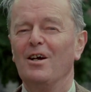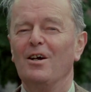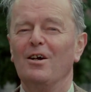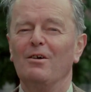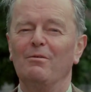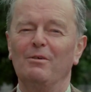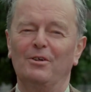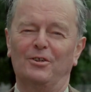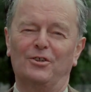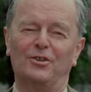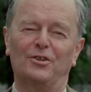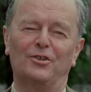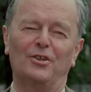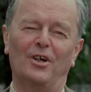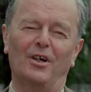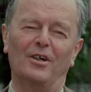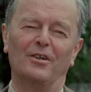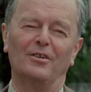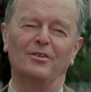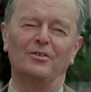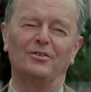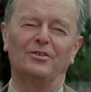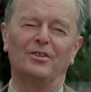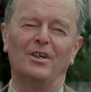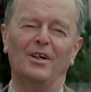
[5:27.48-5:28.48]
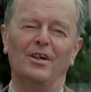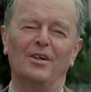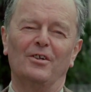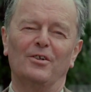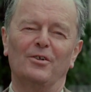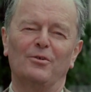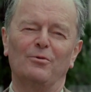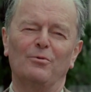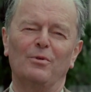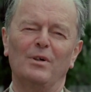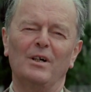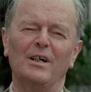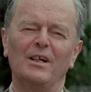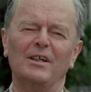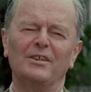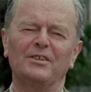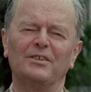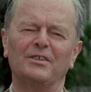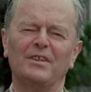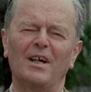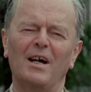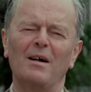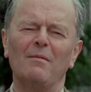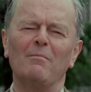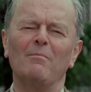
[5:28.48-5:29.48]
which shows that where
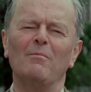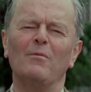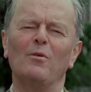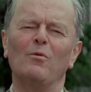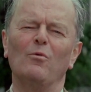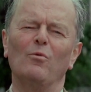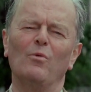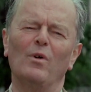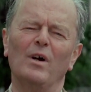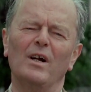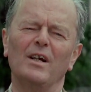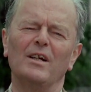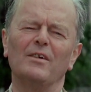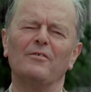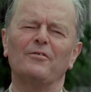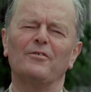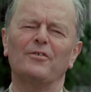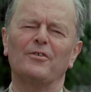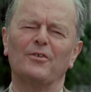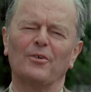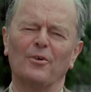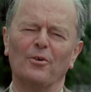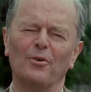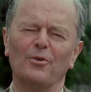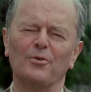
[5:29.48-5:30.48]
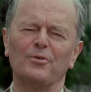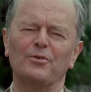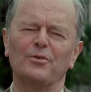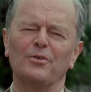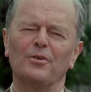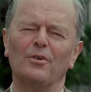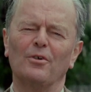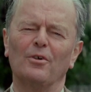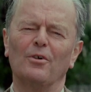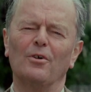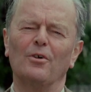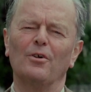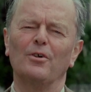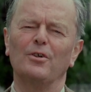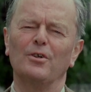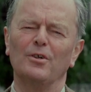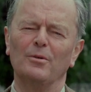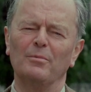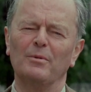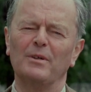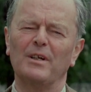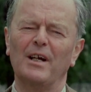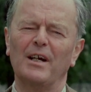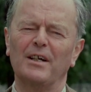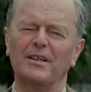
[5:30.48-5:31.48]
some way of thought or
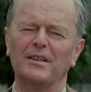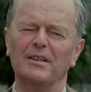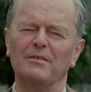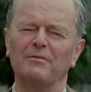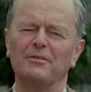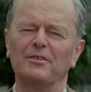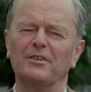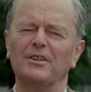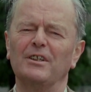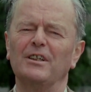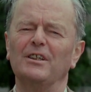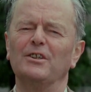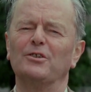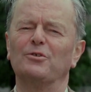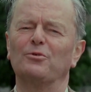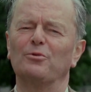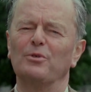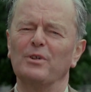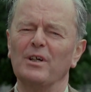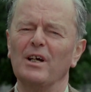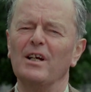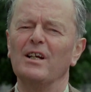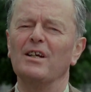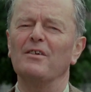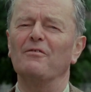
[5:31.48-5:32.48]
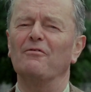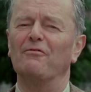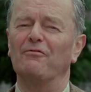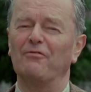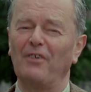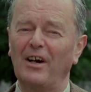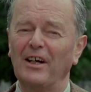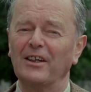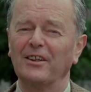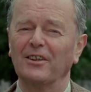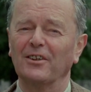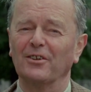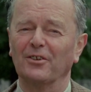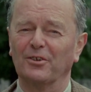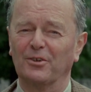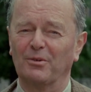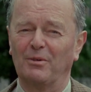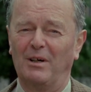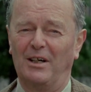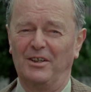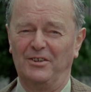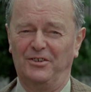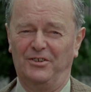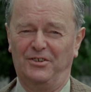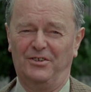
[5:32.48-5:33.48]
human activity is really vital to
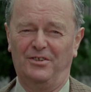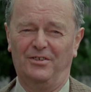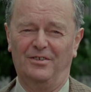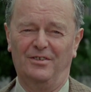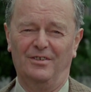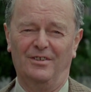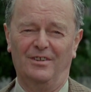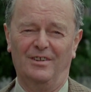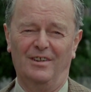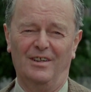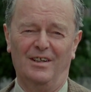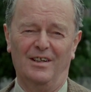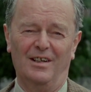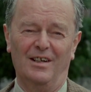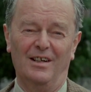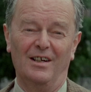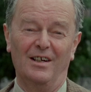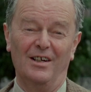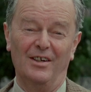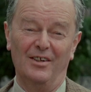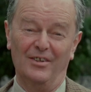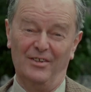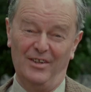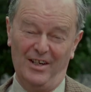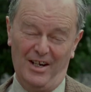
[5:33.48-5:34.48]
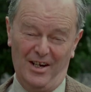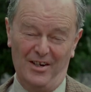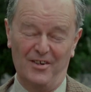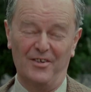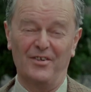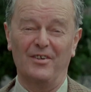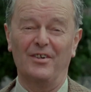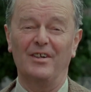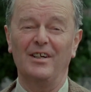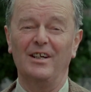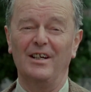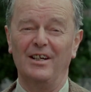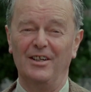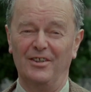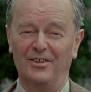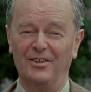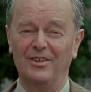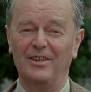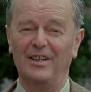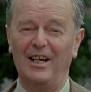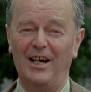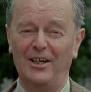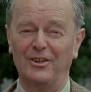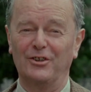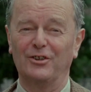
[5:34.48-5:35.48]
us, then
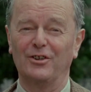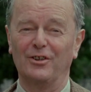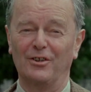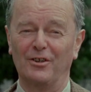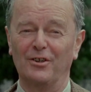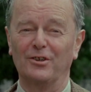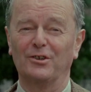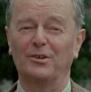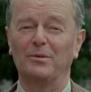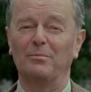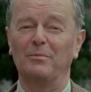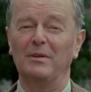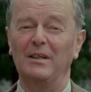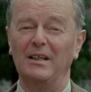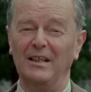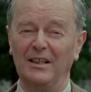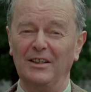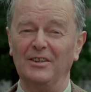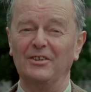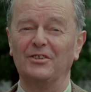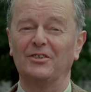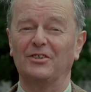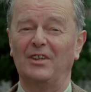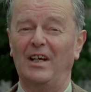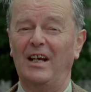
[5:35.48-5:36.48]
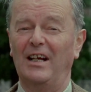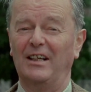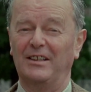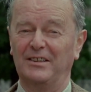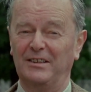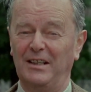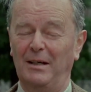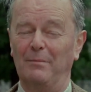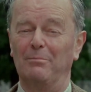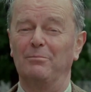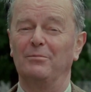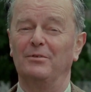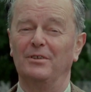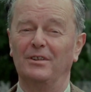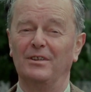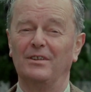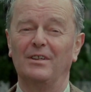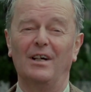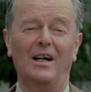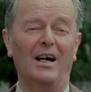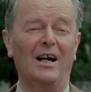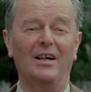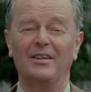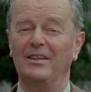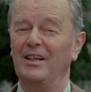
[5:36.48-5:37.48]
internationalism is accepted
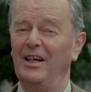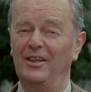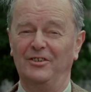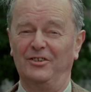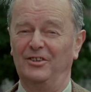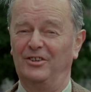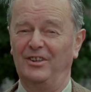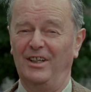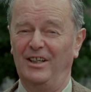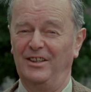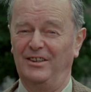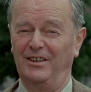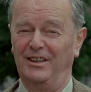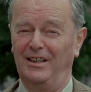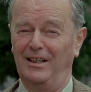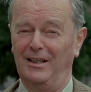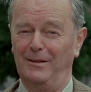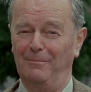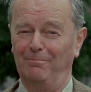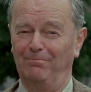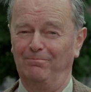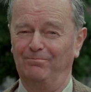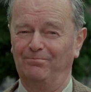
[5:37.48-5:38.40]
unhesitatingly.